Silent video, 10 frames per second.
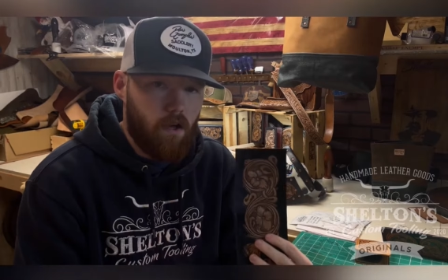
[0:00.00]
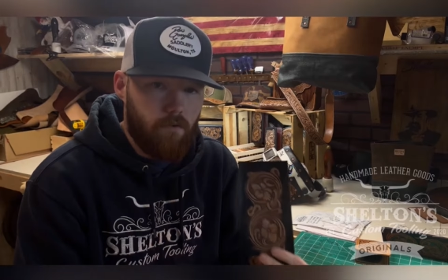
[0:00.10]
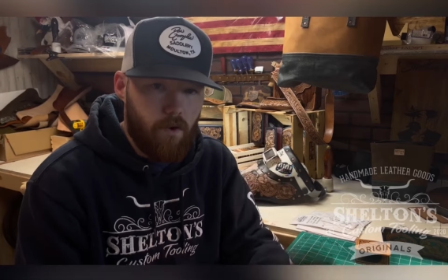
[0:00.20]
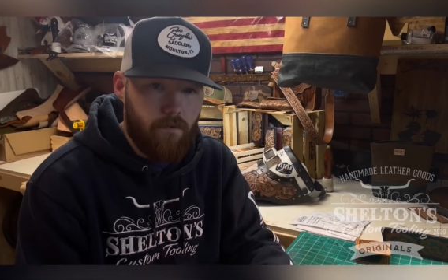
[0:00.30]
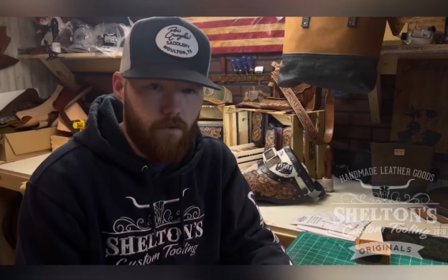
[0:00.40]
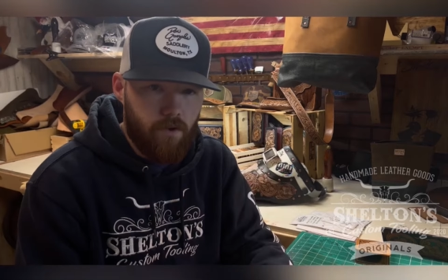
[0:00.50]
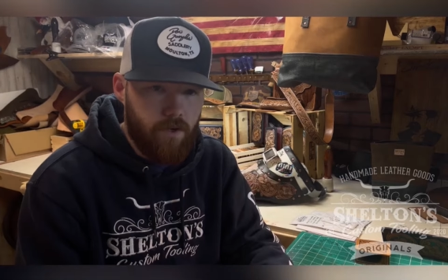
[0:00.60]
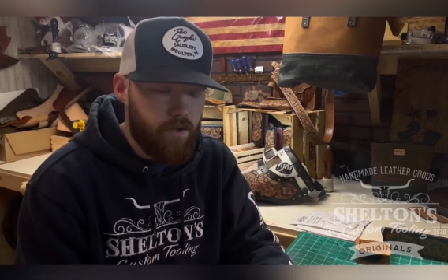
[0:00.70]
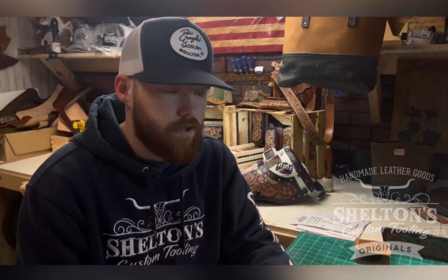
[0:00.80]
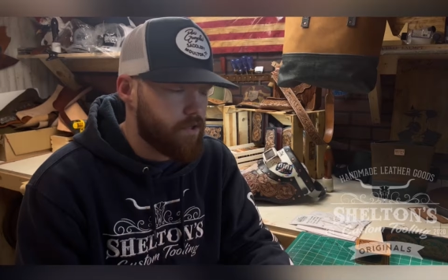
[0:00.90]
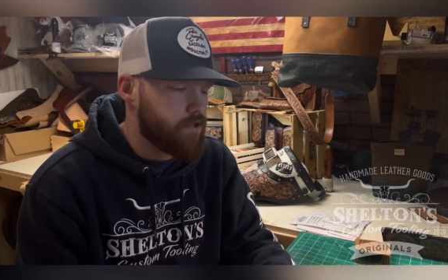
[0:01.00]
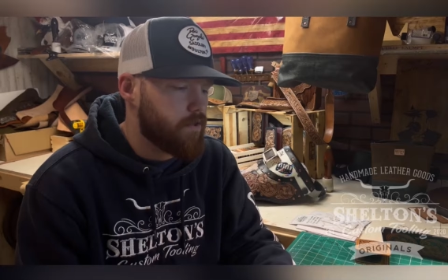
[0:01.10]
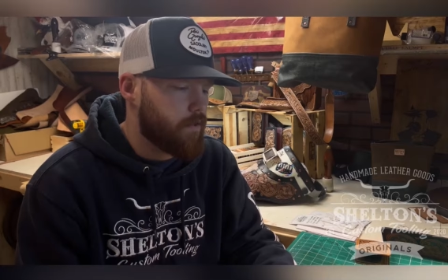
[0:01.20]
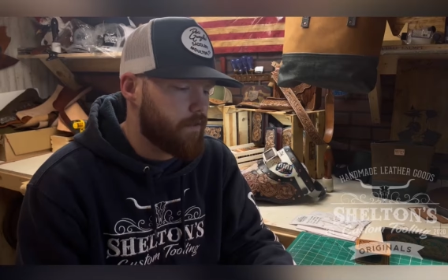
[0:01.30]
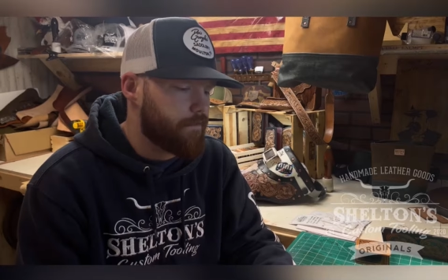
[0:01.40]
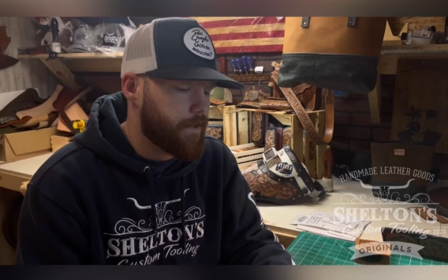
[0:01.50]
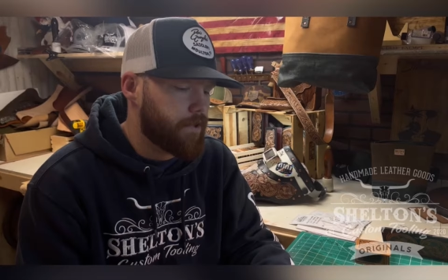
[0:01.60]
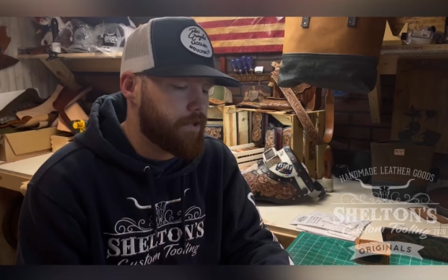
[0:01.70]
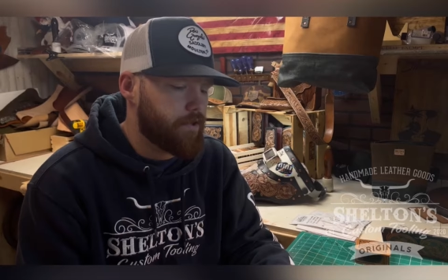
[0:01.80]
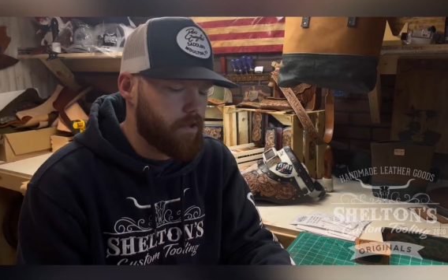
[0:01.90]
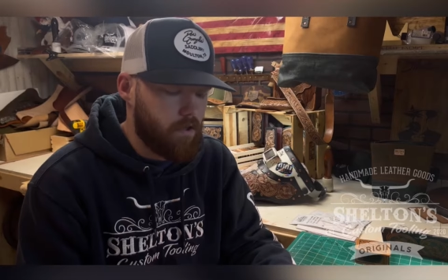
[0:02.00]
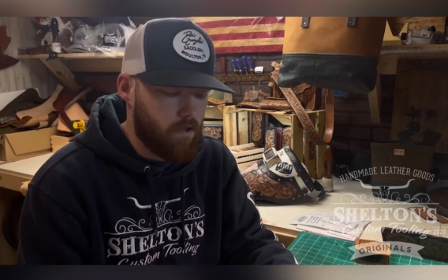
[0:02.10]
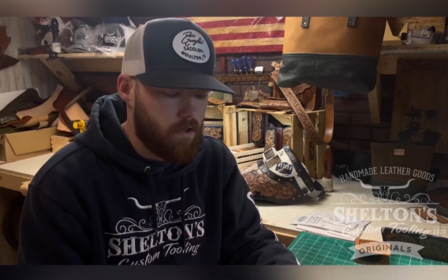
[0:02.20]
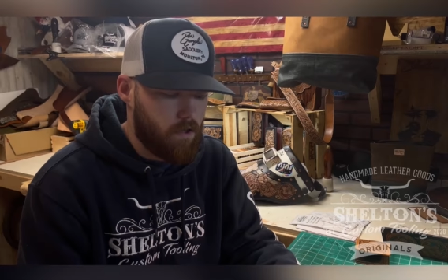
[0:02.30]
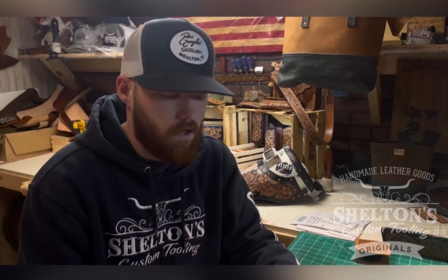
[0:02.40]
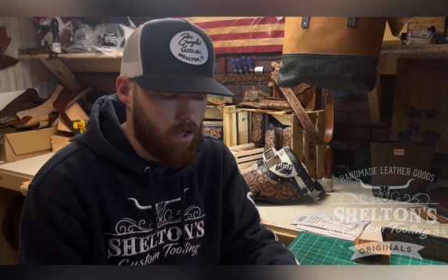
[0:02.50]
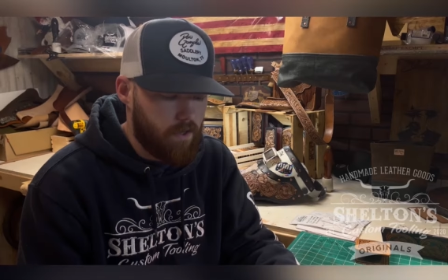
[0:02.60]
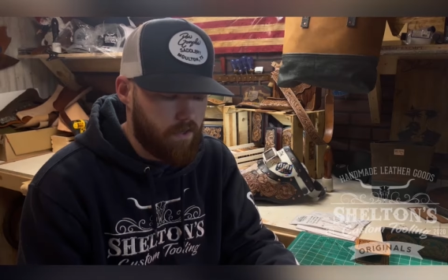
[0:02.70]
Ready for an interior. So I figured I'd